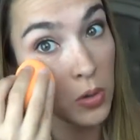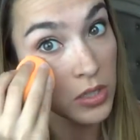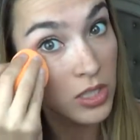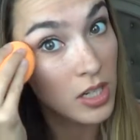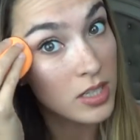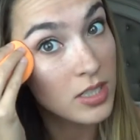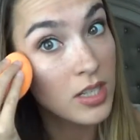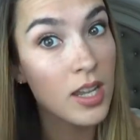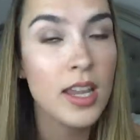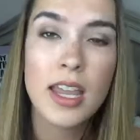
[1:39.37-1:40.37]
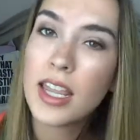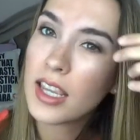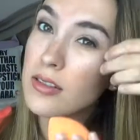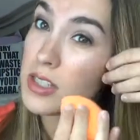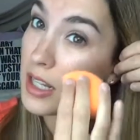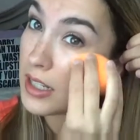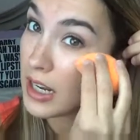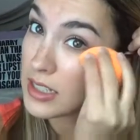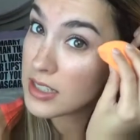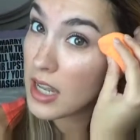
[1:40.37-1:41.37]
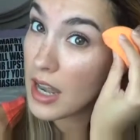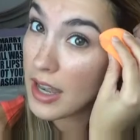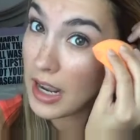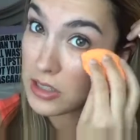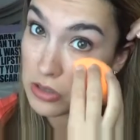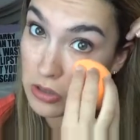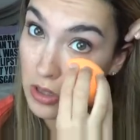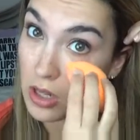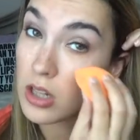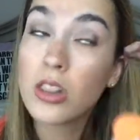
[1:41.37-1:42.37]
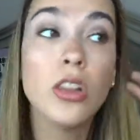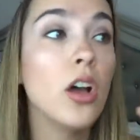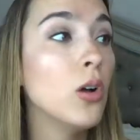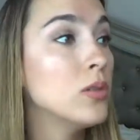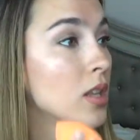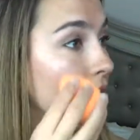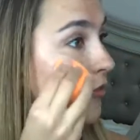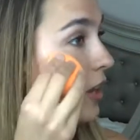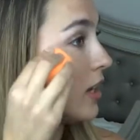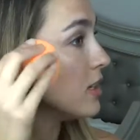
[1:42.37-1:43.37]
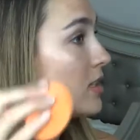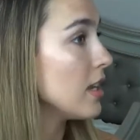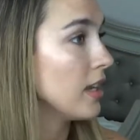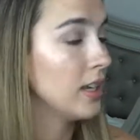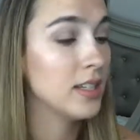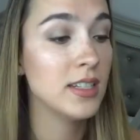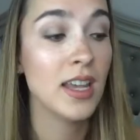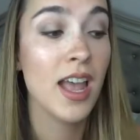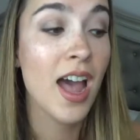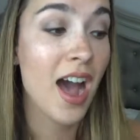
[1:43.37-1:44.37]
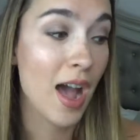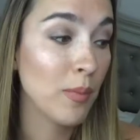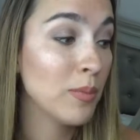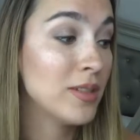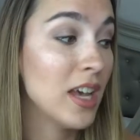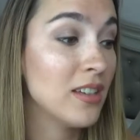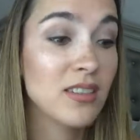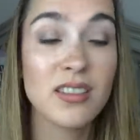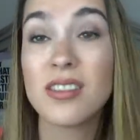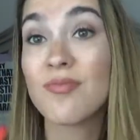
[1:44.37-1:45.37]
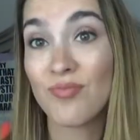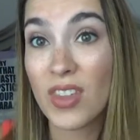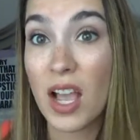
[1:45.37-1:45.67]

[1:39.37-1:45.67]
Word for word: gorgeous. It gives a nice natural glow to the face, and I'm obsessed.